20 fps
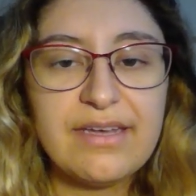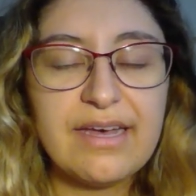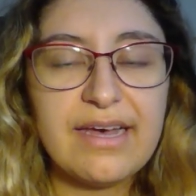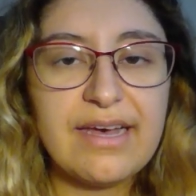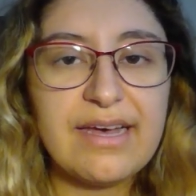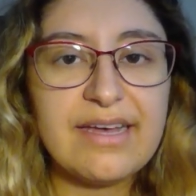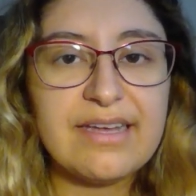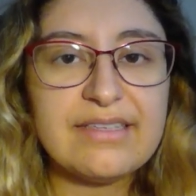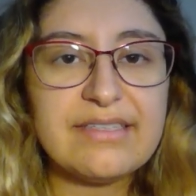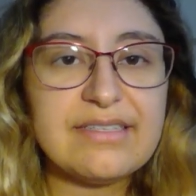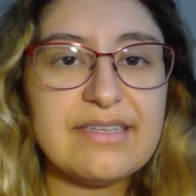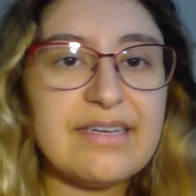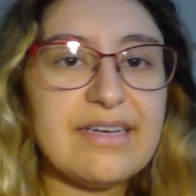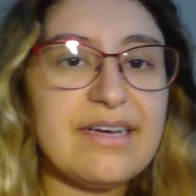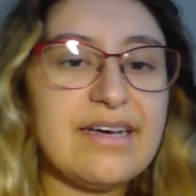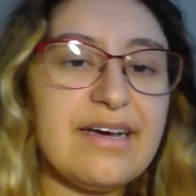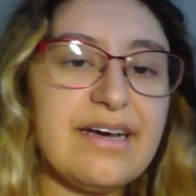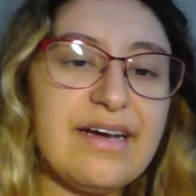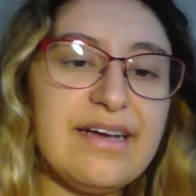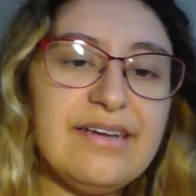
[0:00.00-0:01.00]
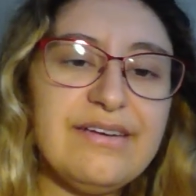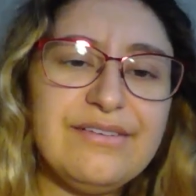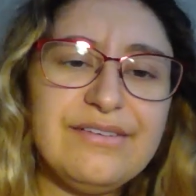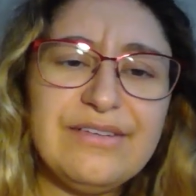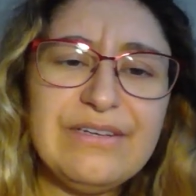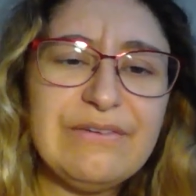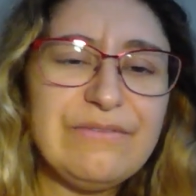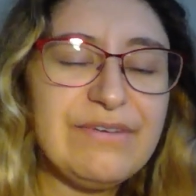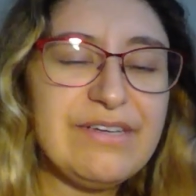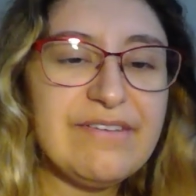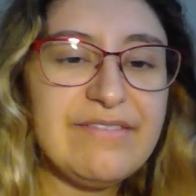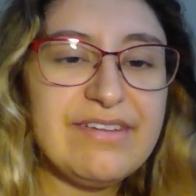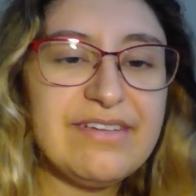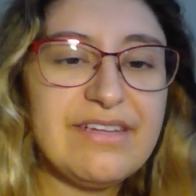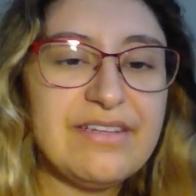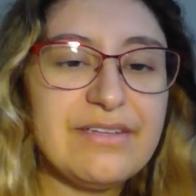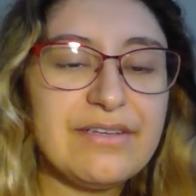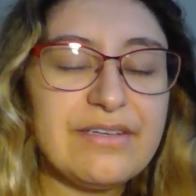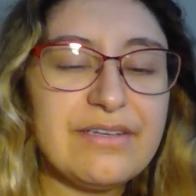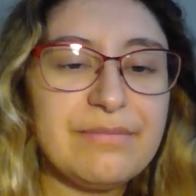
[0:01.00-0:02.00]
And I don't know if we have
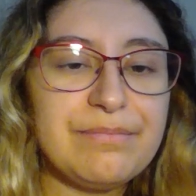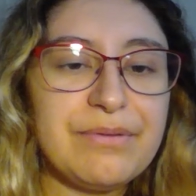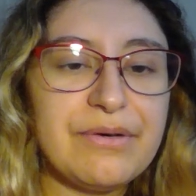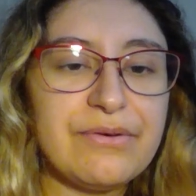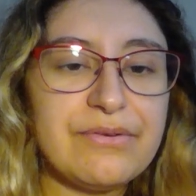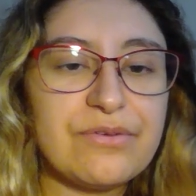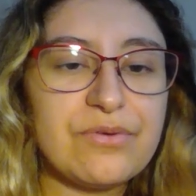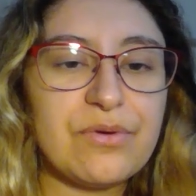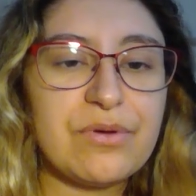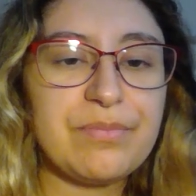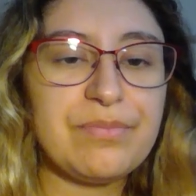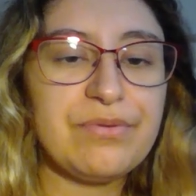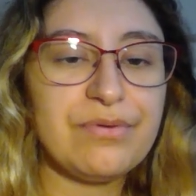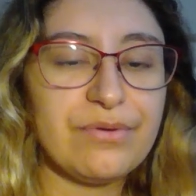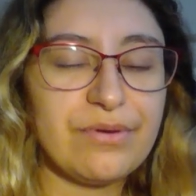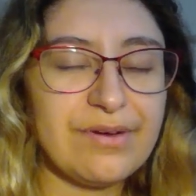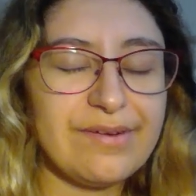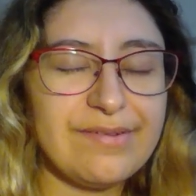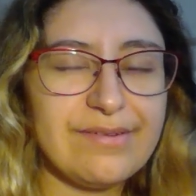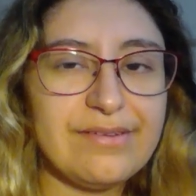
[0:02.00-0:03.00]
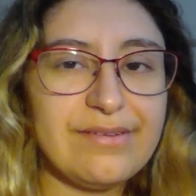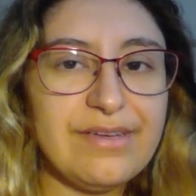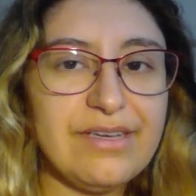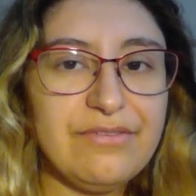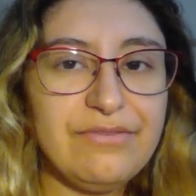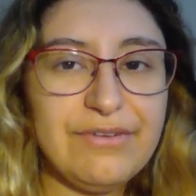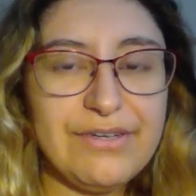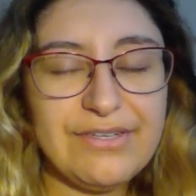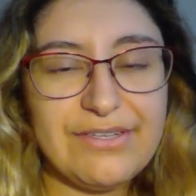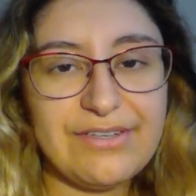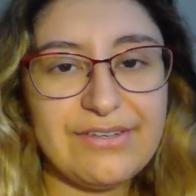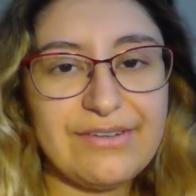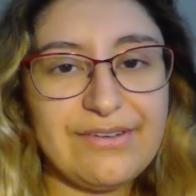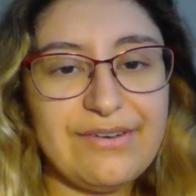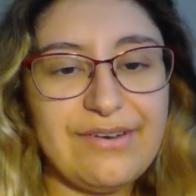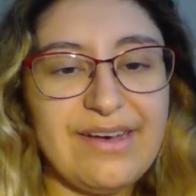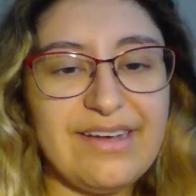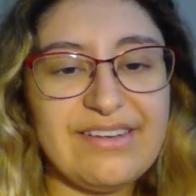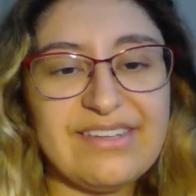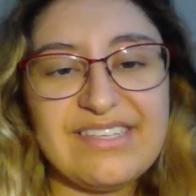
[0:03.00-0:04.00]
another composer report. If we
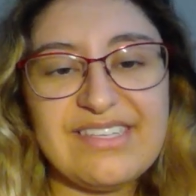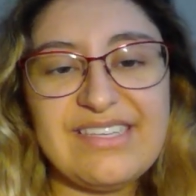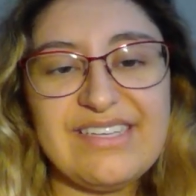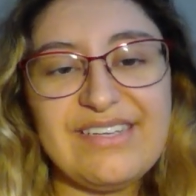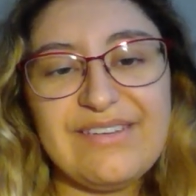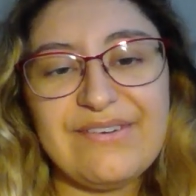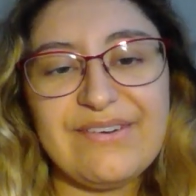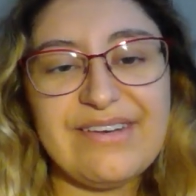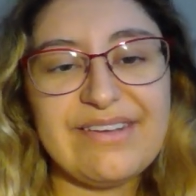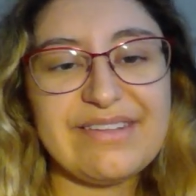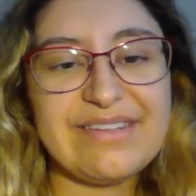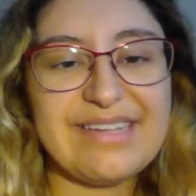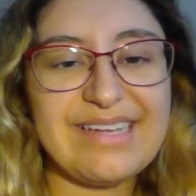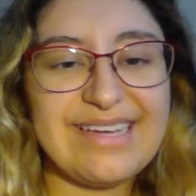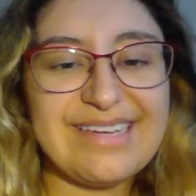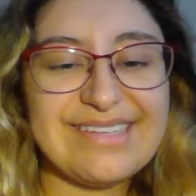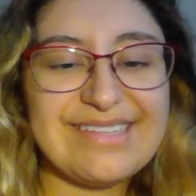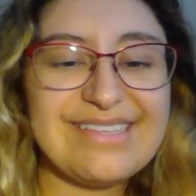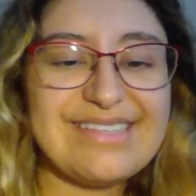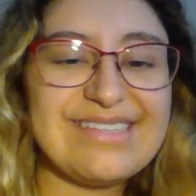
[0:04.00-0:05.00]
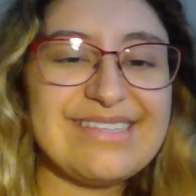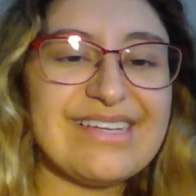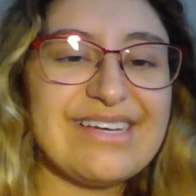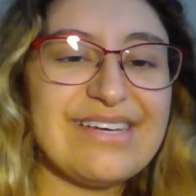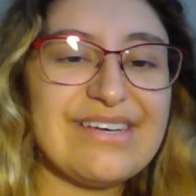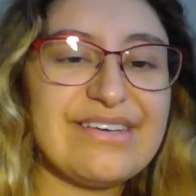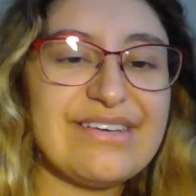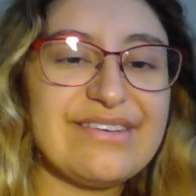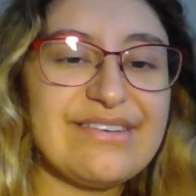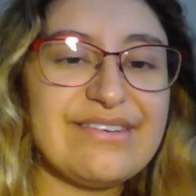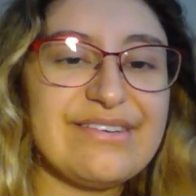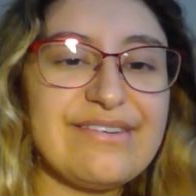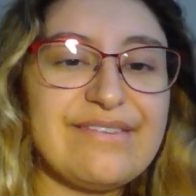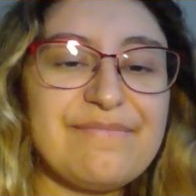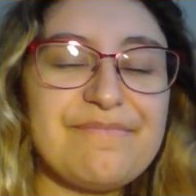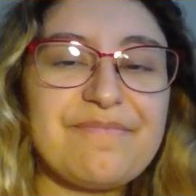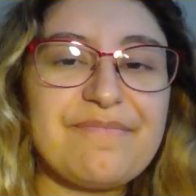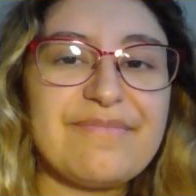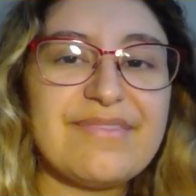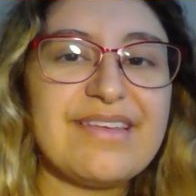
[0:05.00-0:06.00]
do, I'll see you all then. So
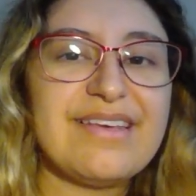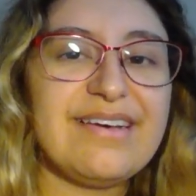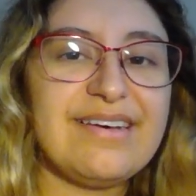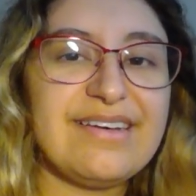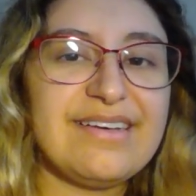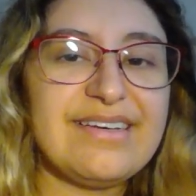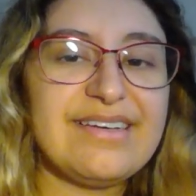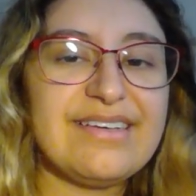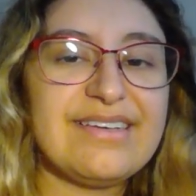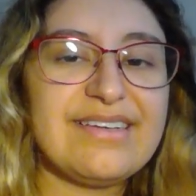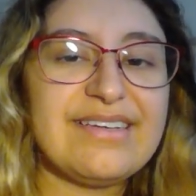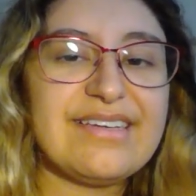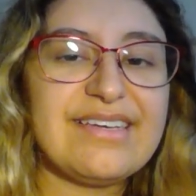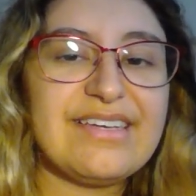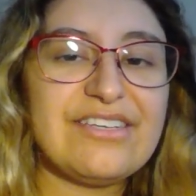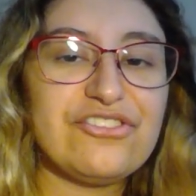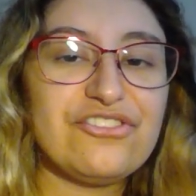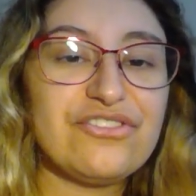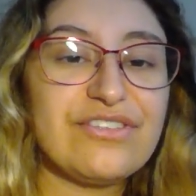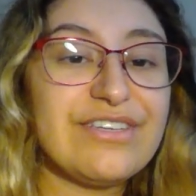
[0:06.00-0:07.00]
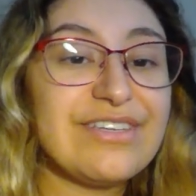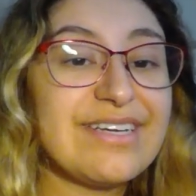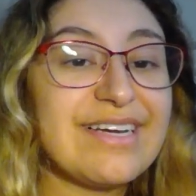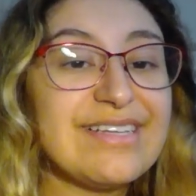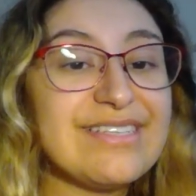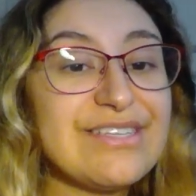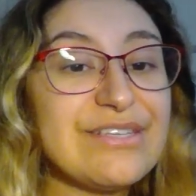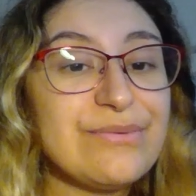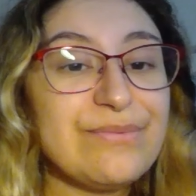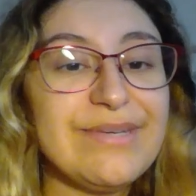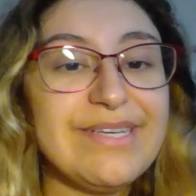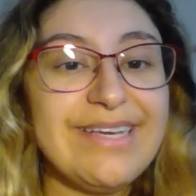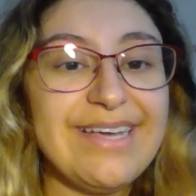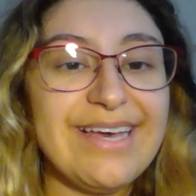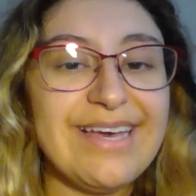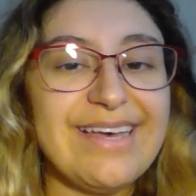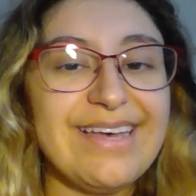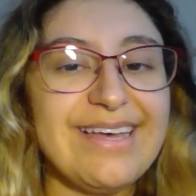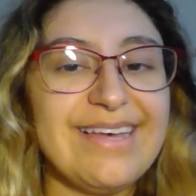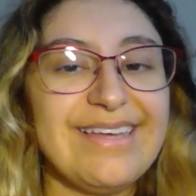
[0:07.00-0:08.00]
uh, enjoy your guys'
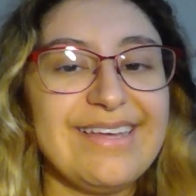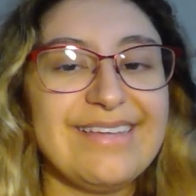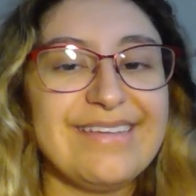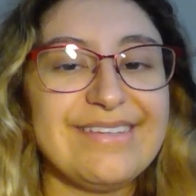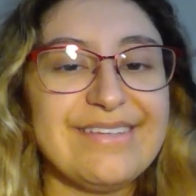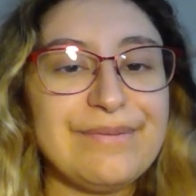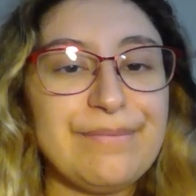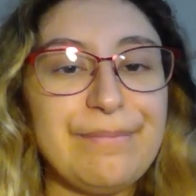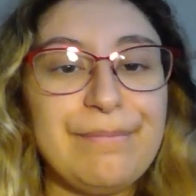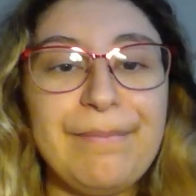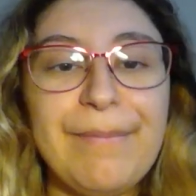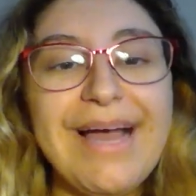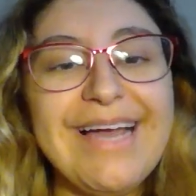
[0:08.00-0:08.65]
weekend.